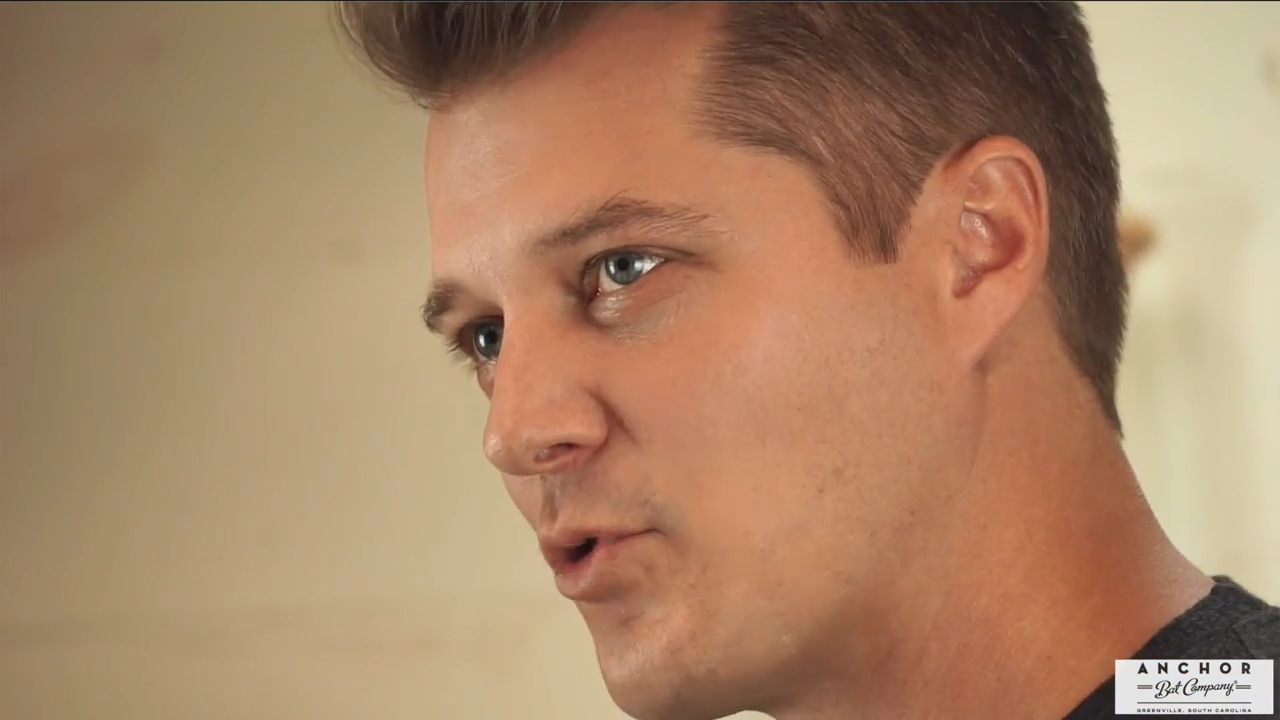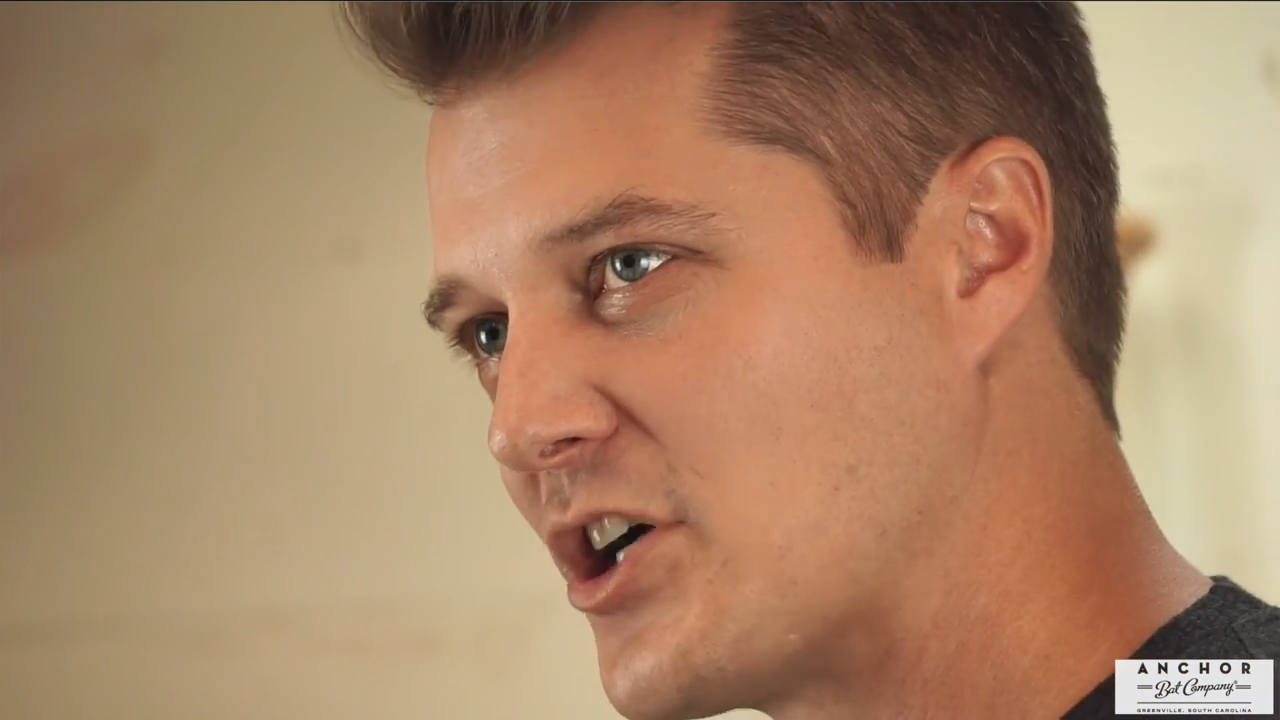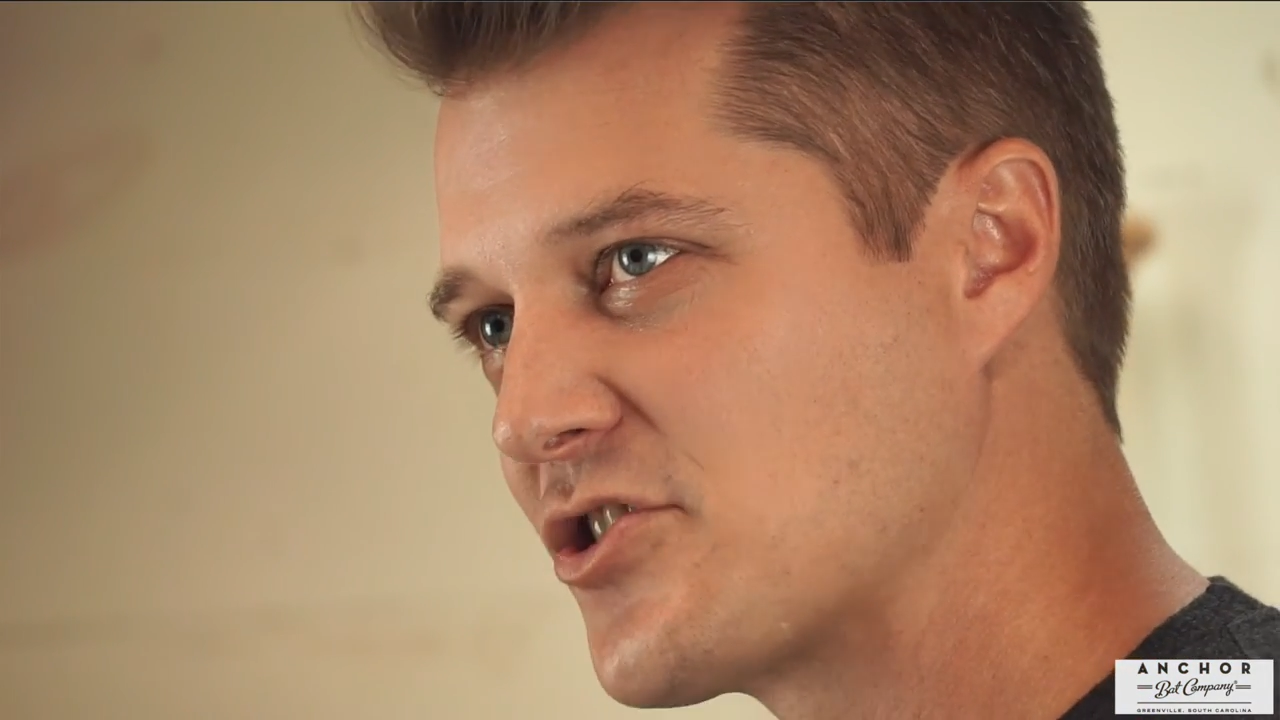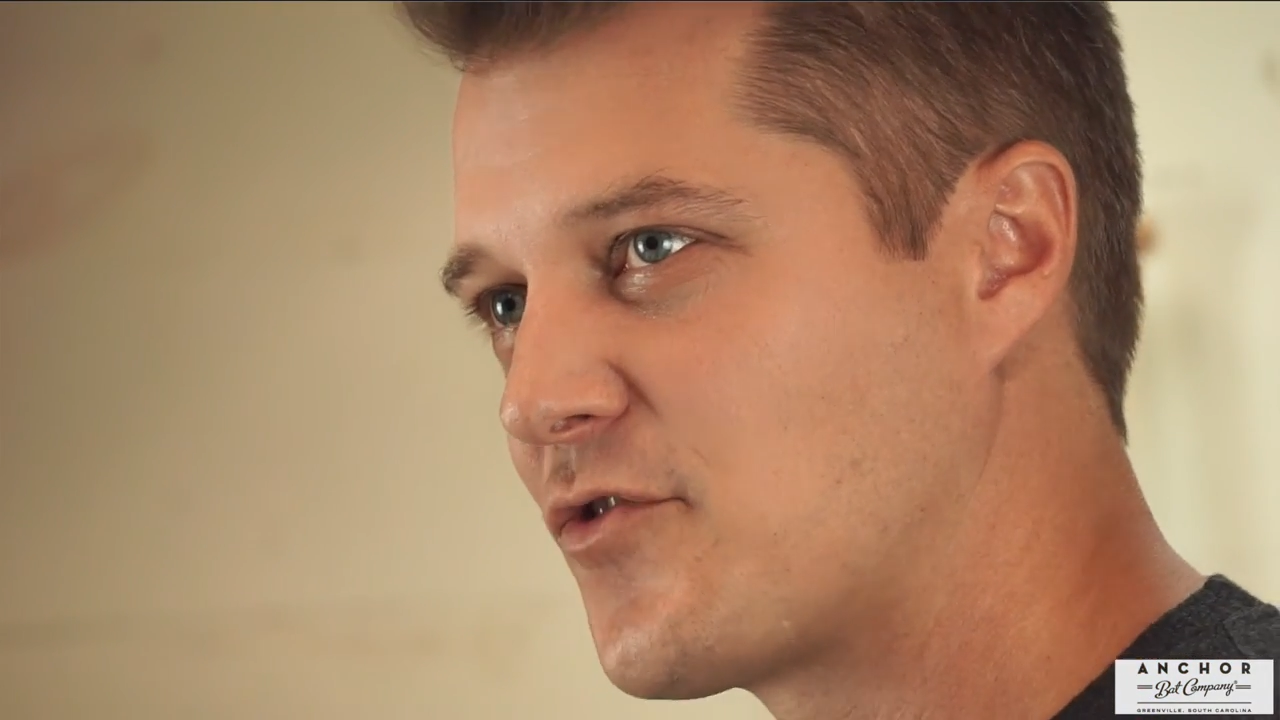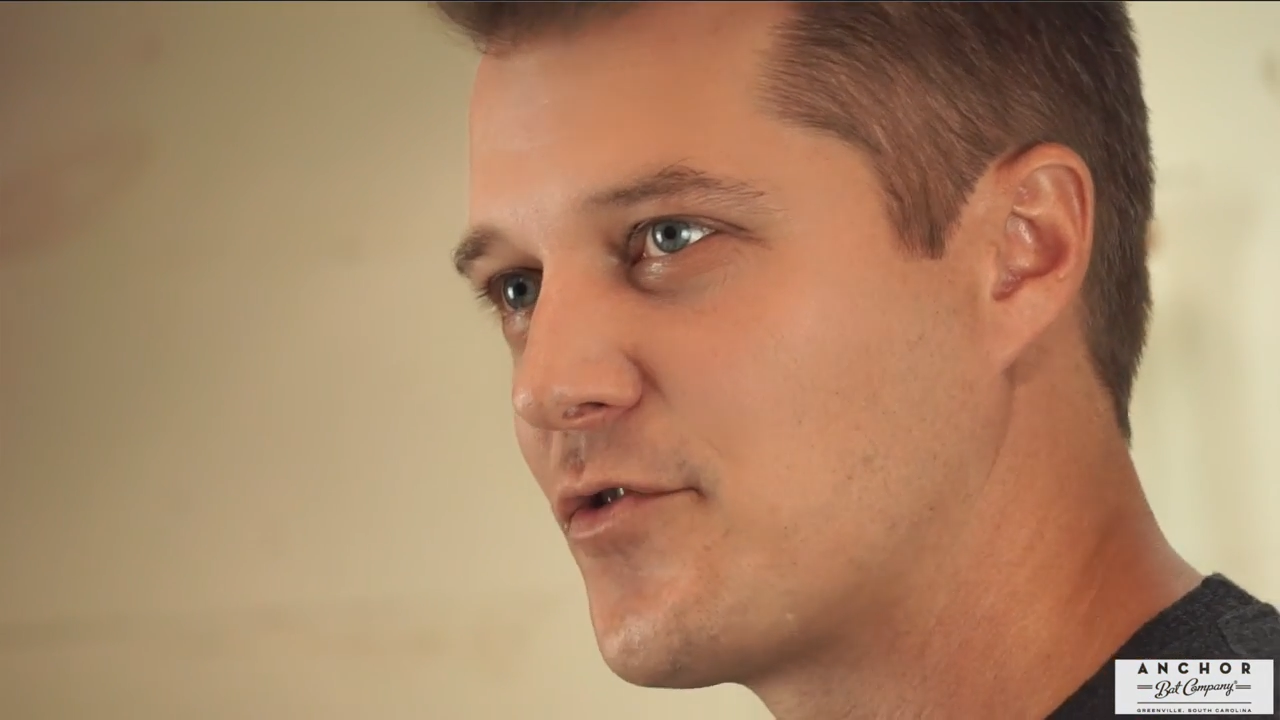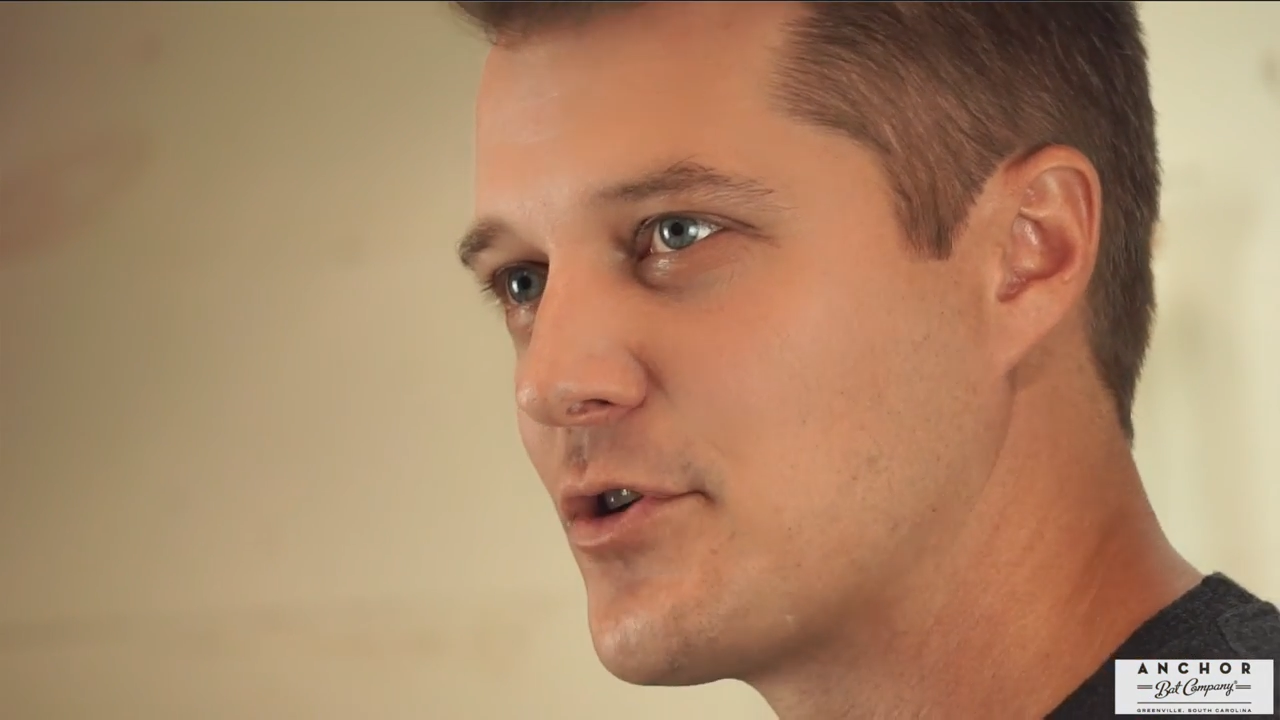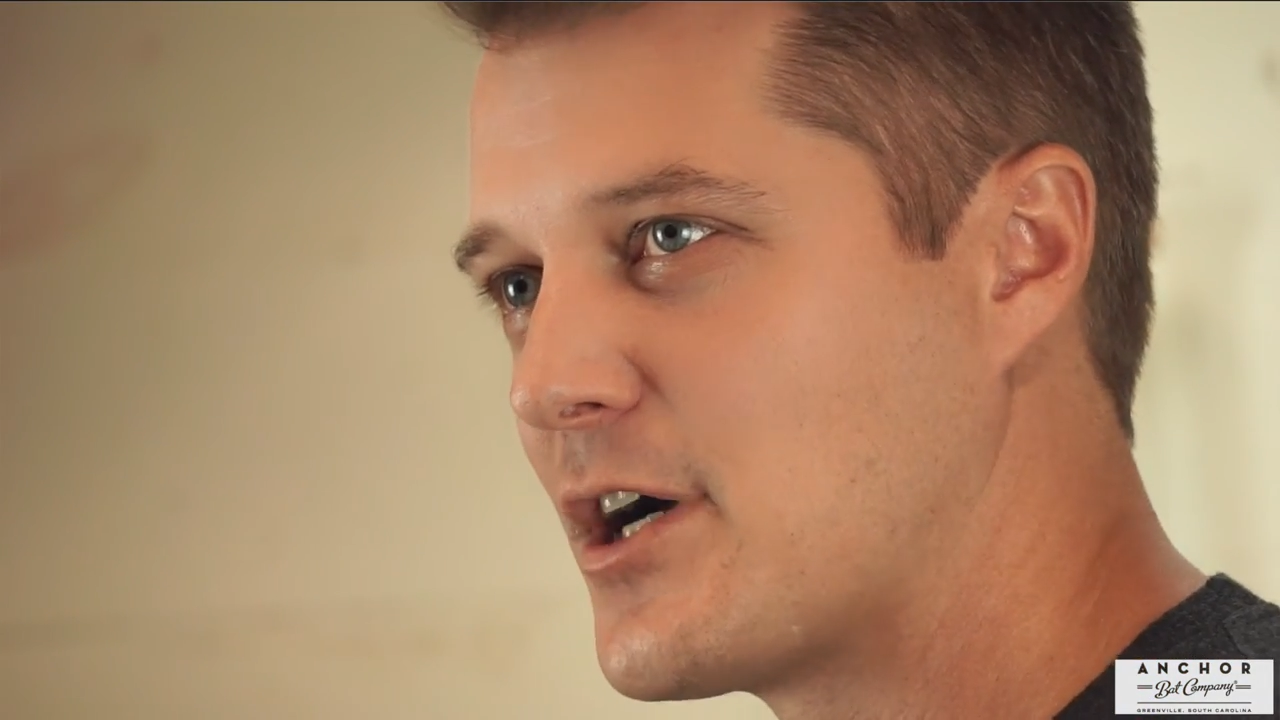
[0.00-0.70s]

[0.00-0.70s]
questions for